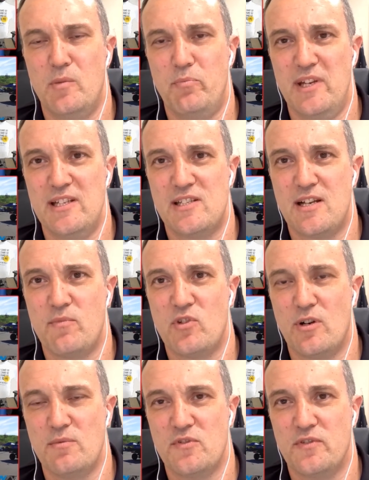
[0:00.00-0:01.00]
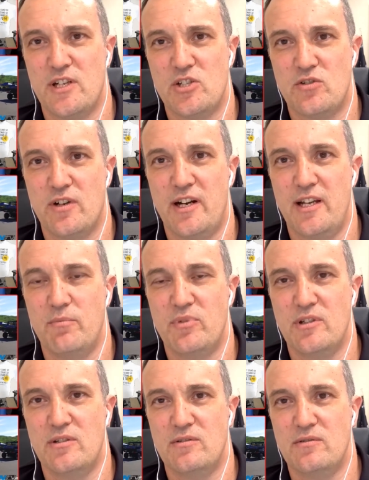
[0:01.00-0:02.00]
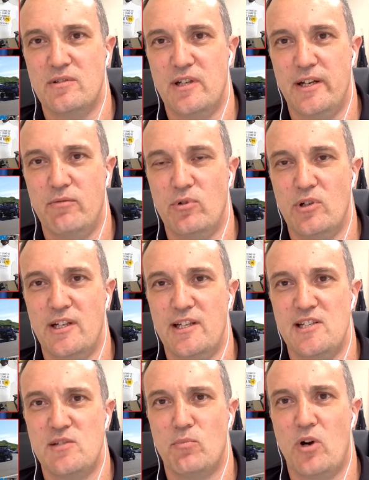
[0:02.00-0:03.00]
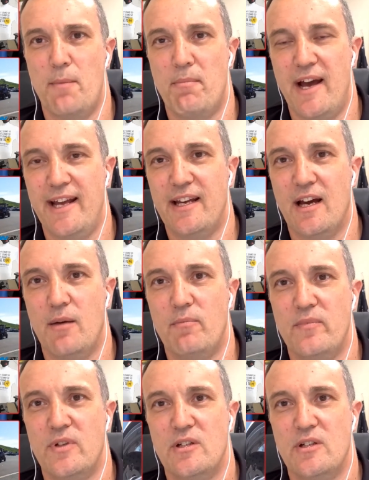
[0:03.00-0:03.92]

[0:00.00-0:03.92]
bit, sometimes frustrating, but it really is my makeup,